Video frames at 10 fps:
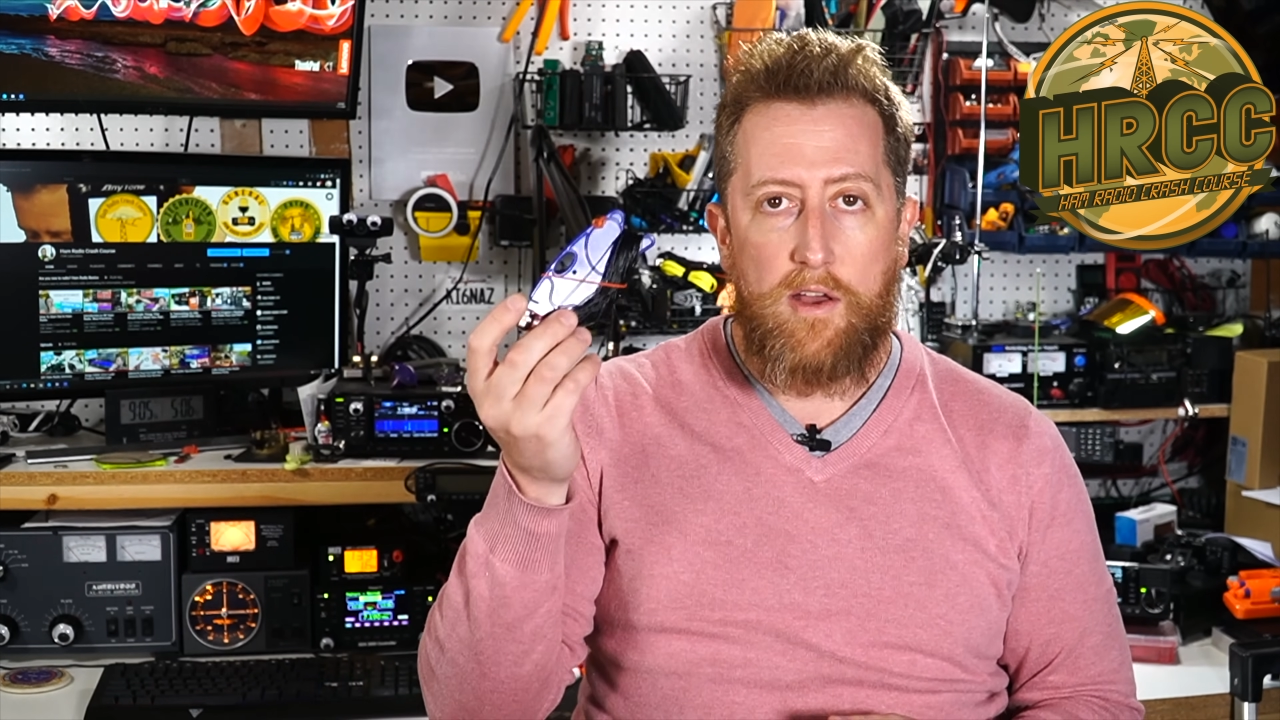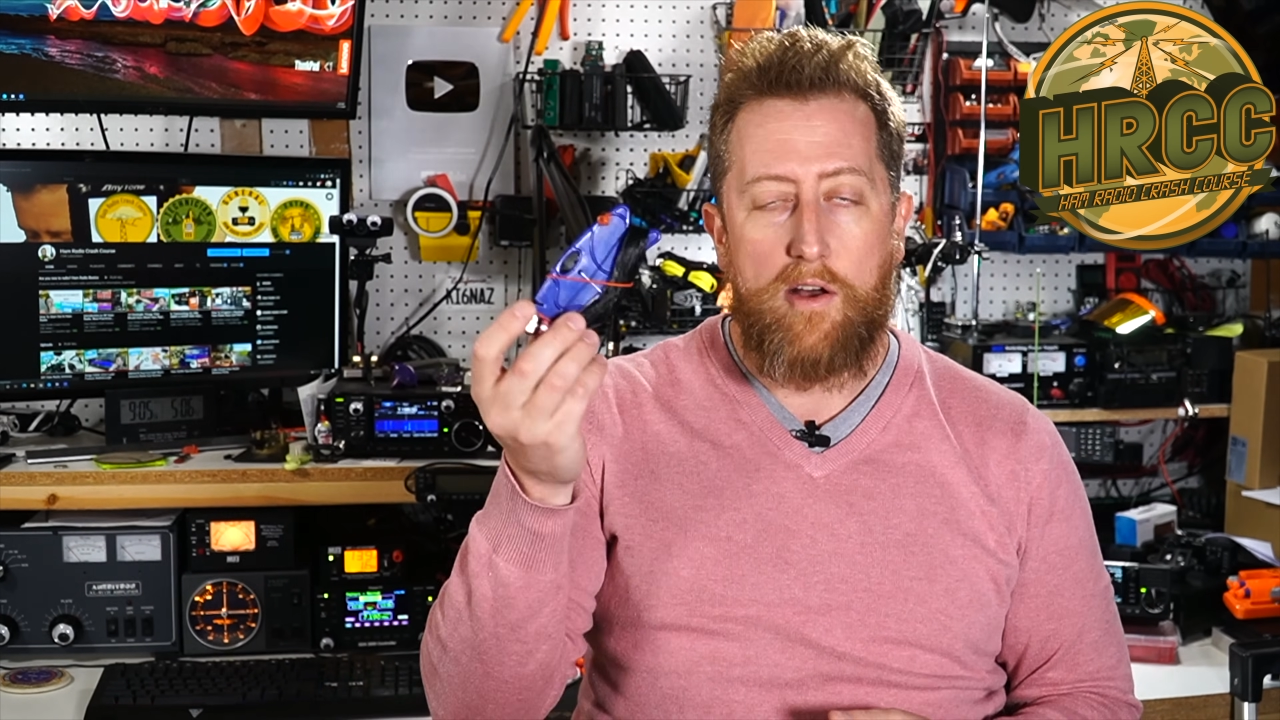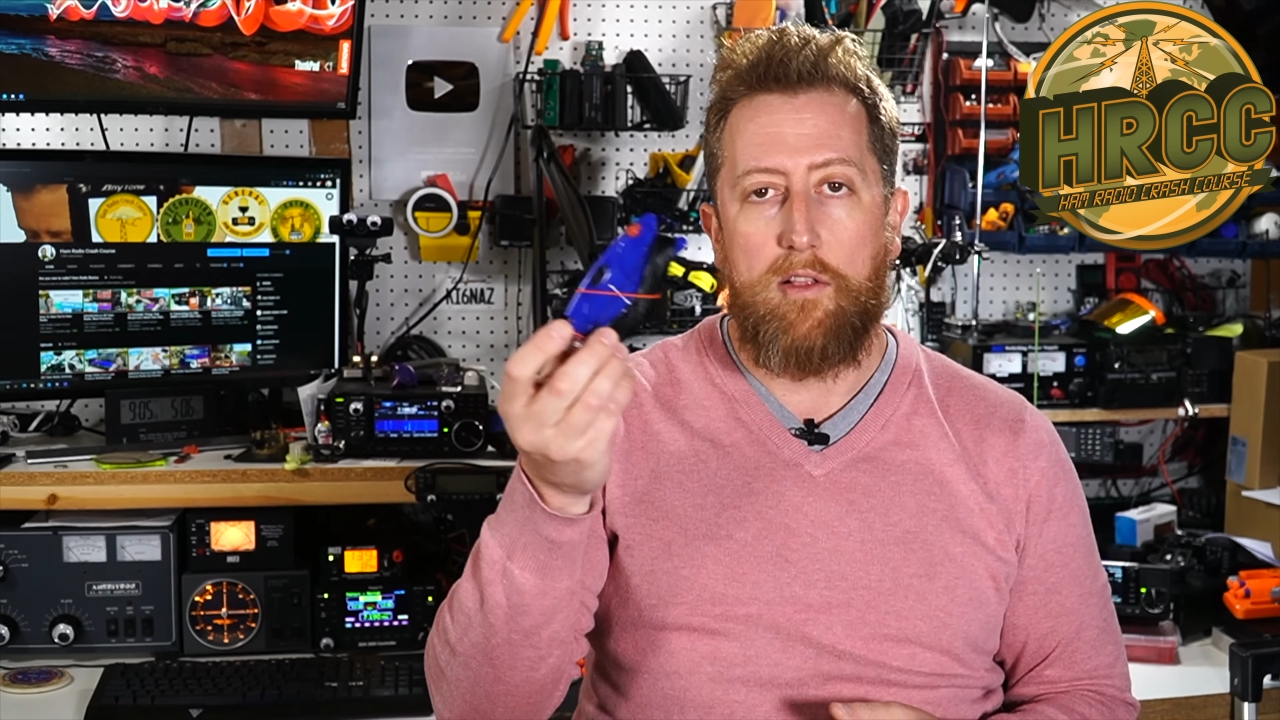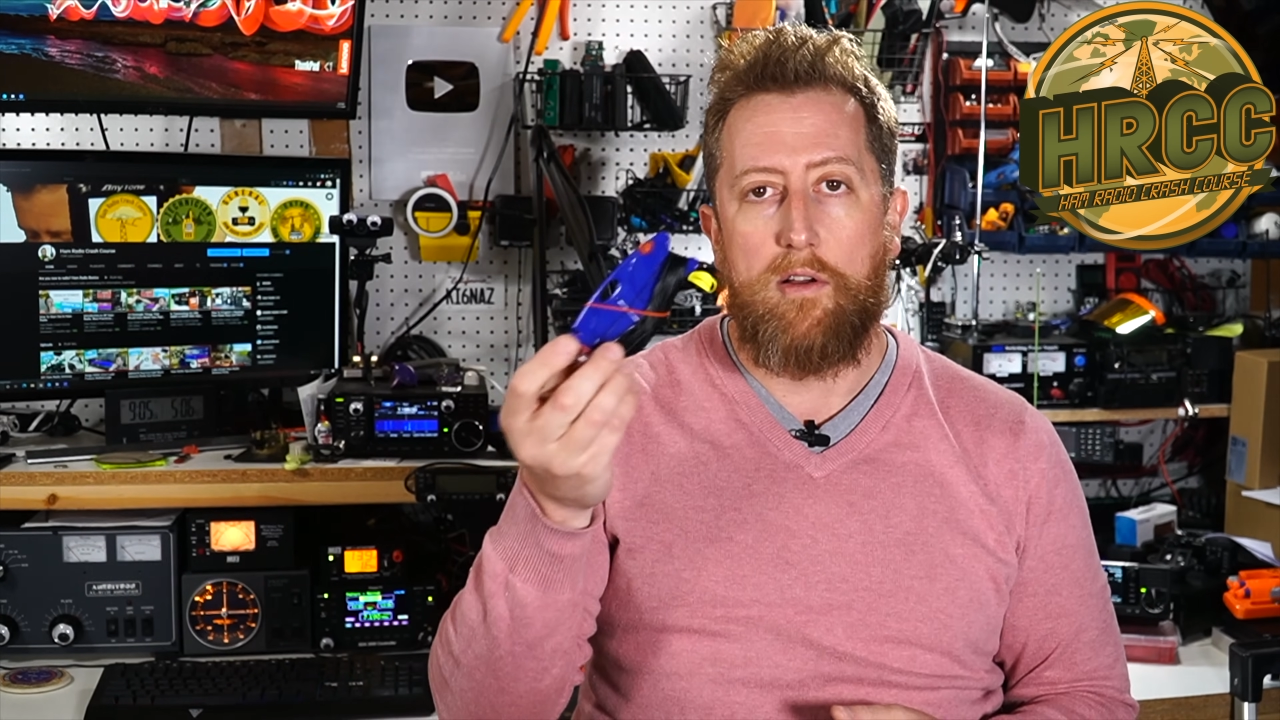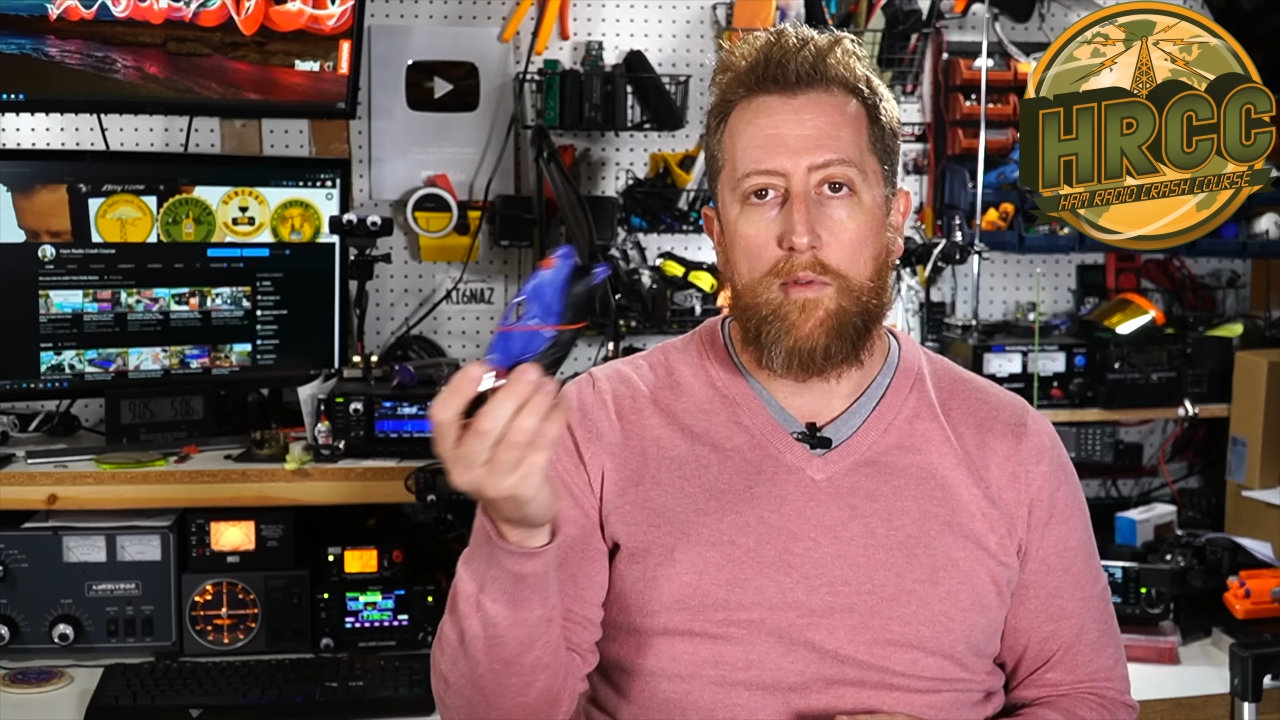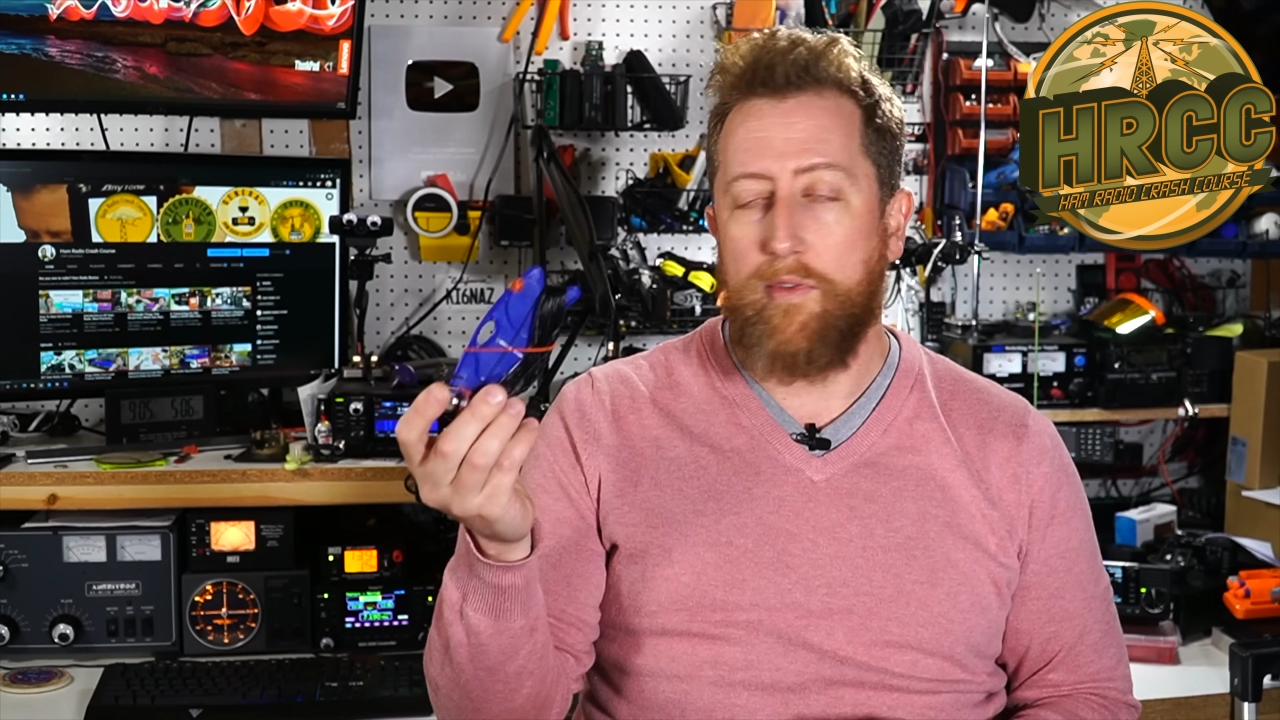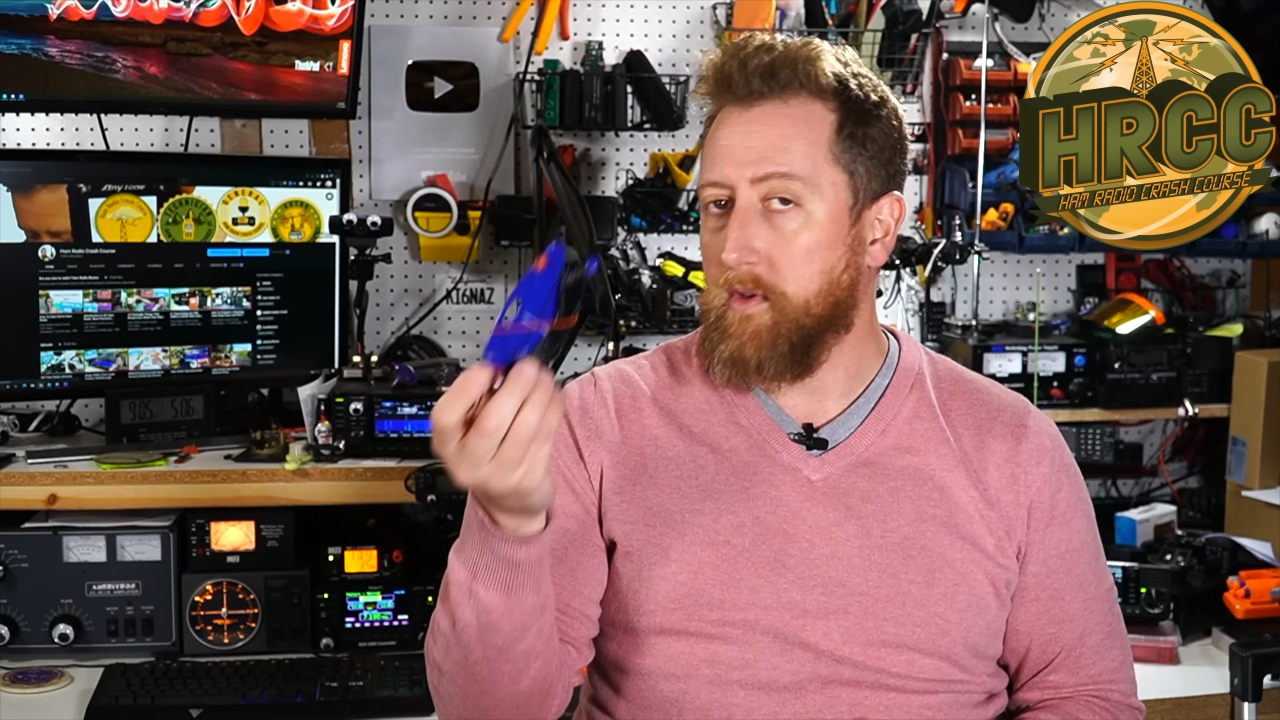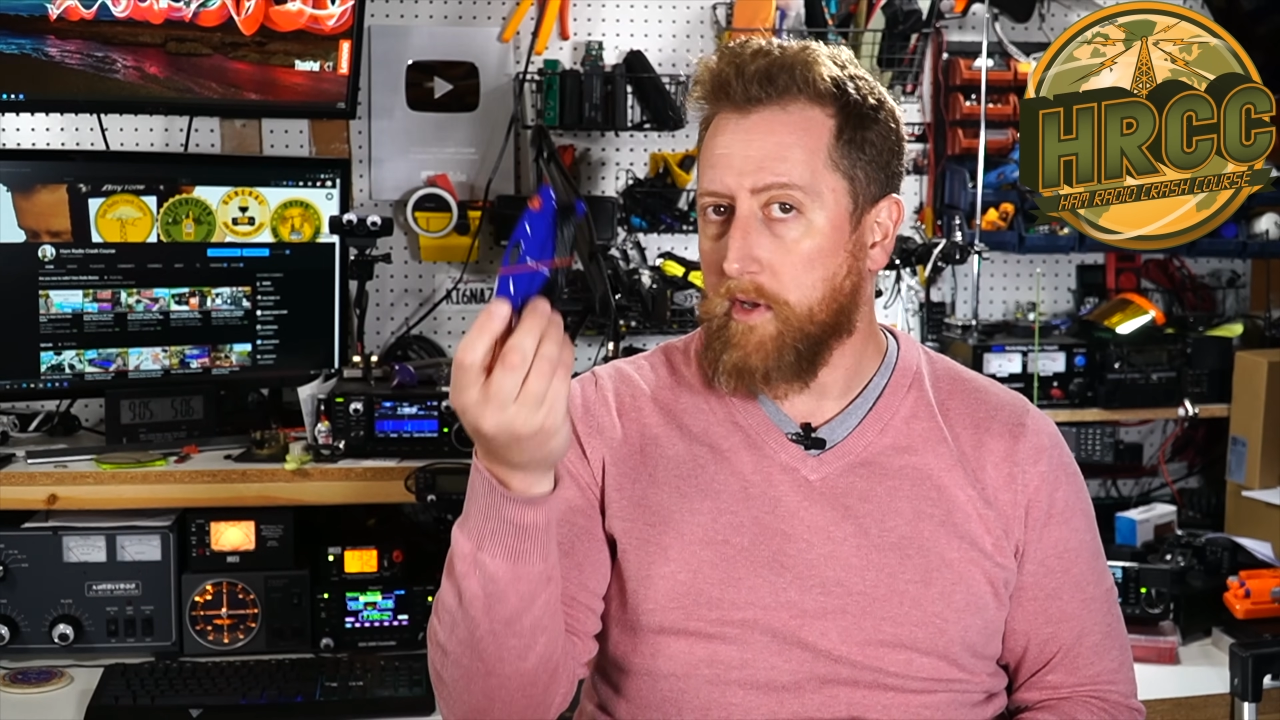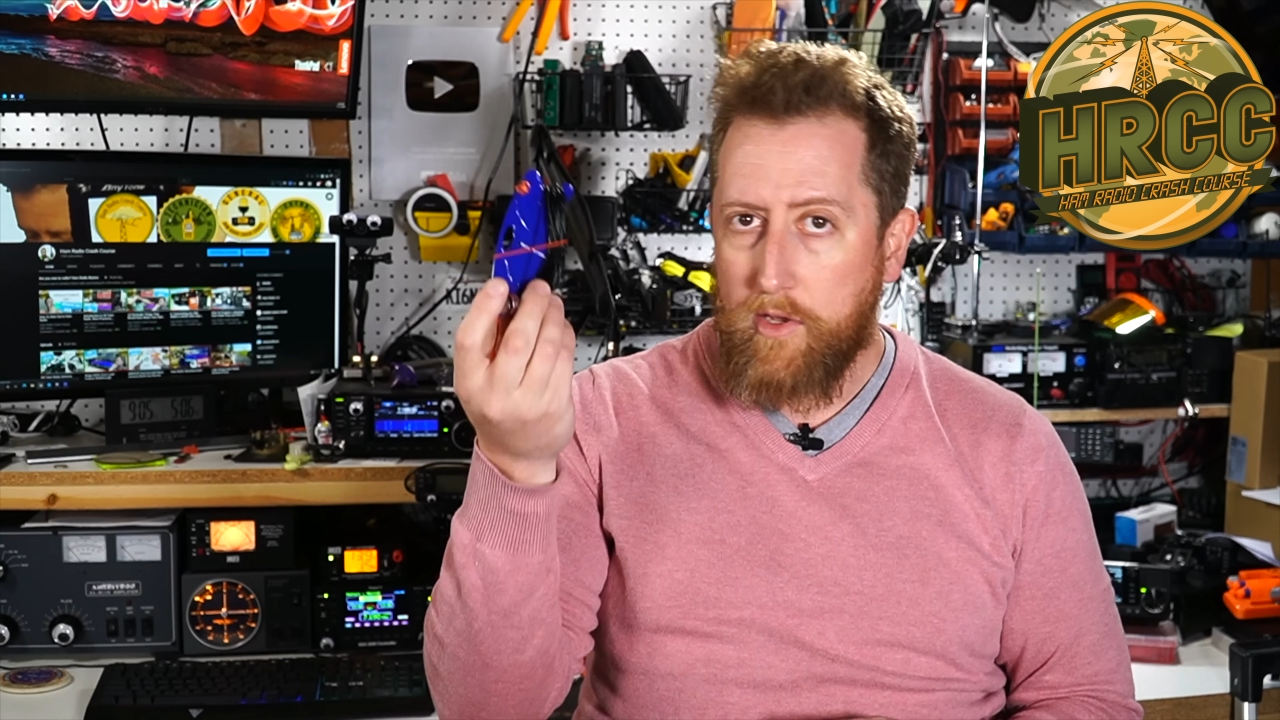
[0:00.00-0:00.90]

along with a